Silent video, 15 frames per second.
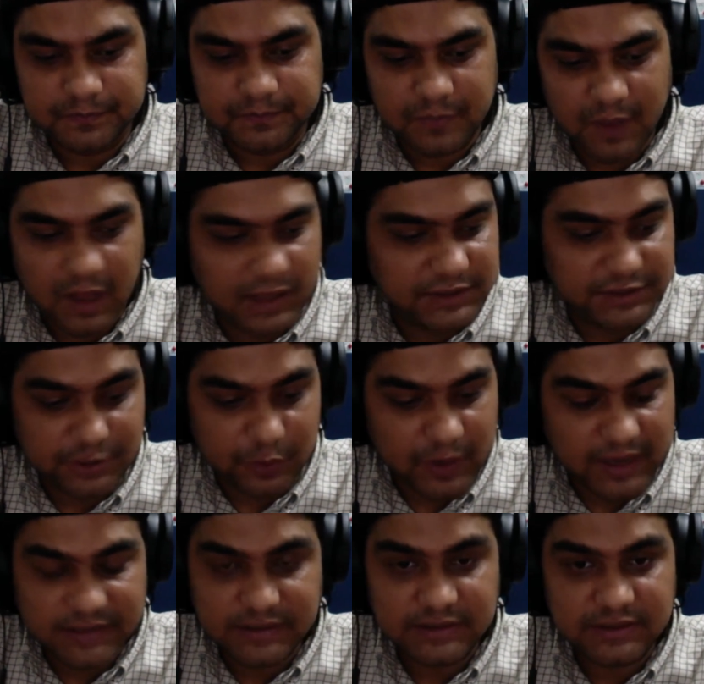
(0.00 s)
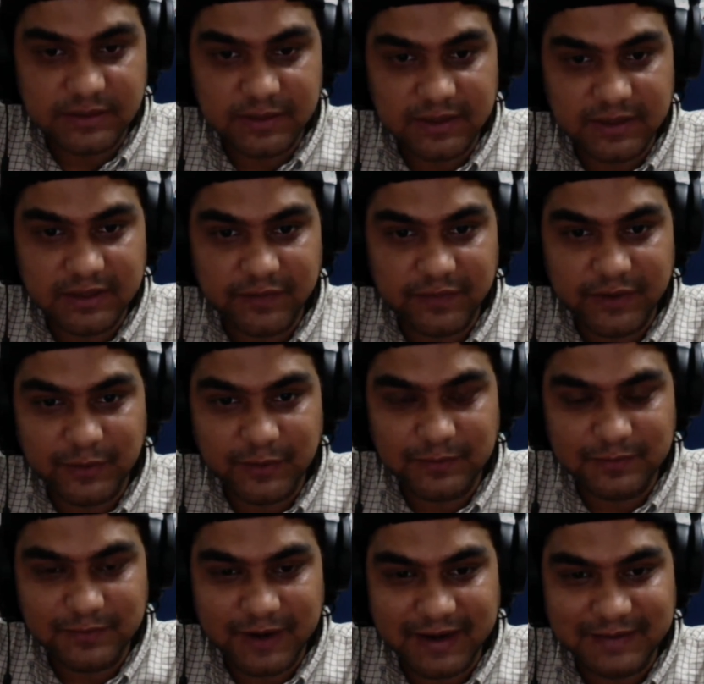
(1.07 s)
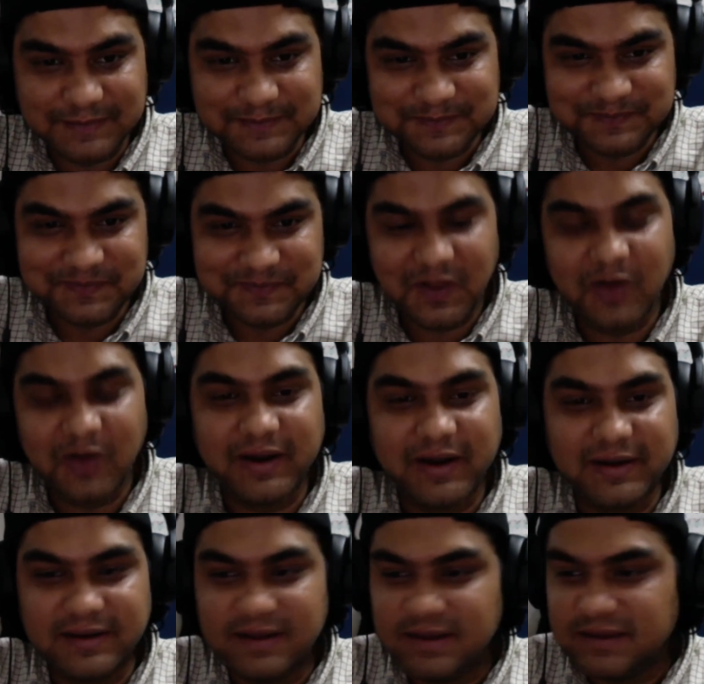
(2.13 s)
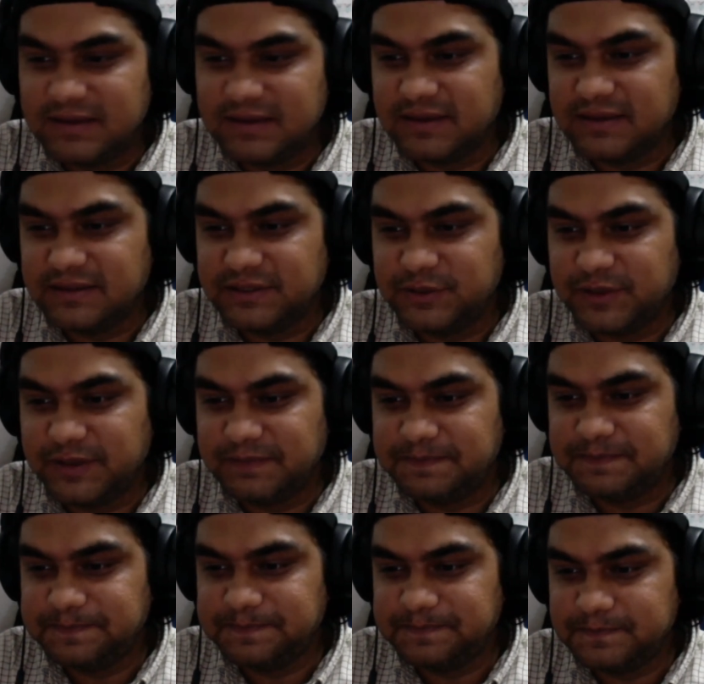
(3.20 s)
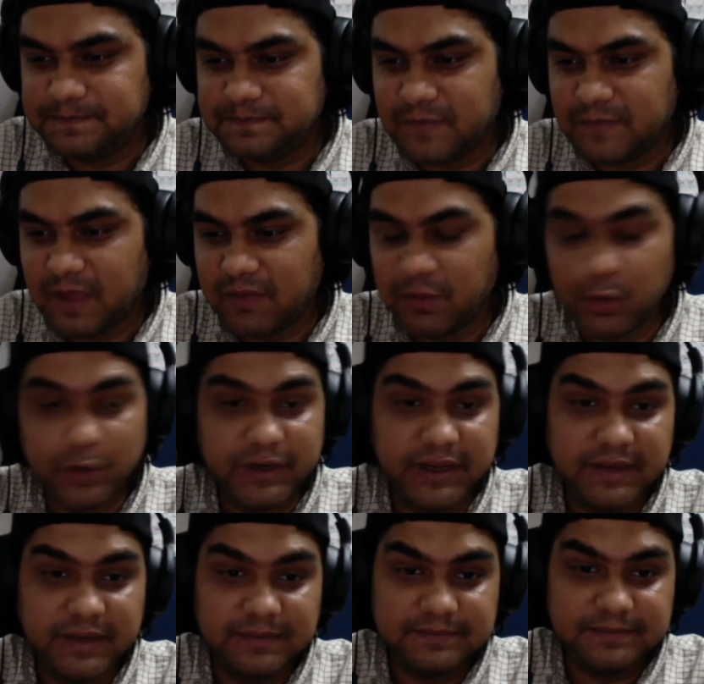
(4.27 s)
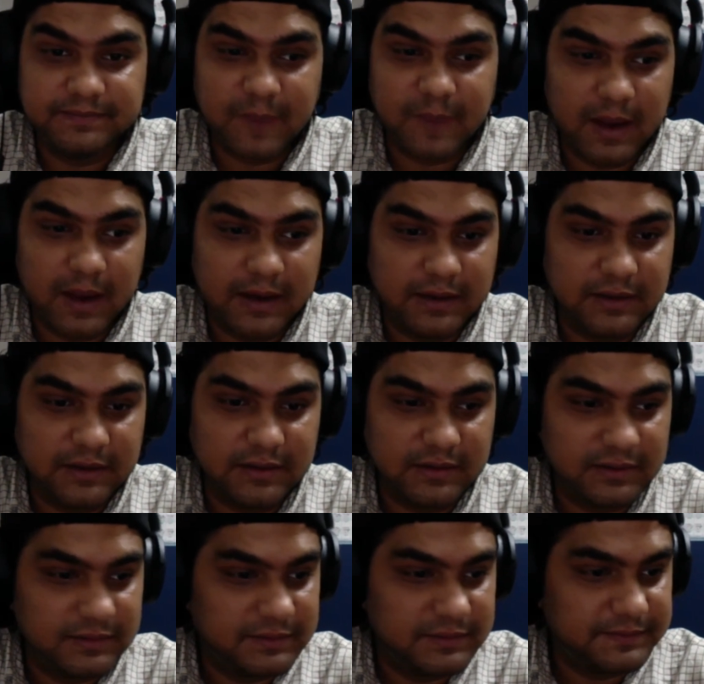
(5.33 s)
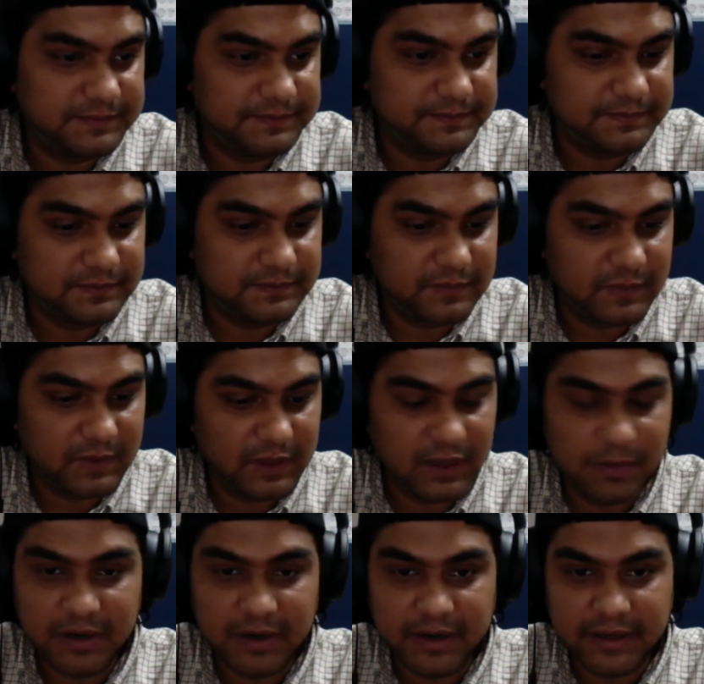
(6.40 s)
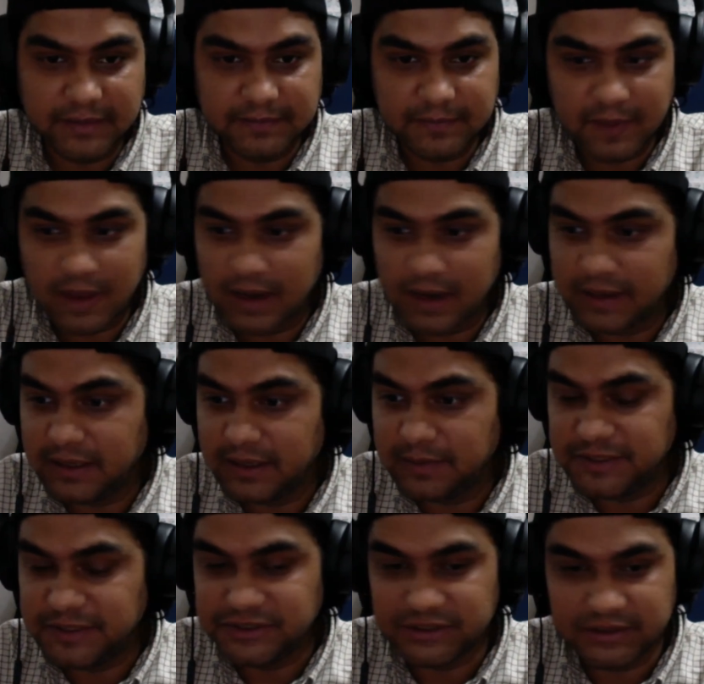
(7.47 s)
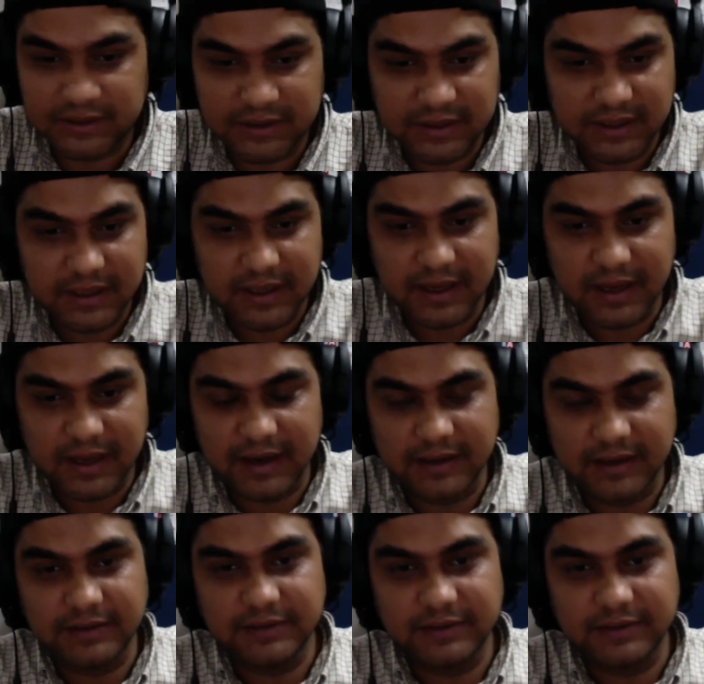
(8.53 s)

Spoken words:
I'll see you guys in some another video, right? All right, see you then. Have a good day, and keep learning and keep teaching, and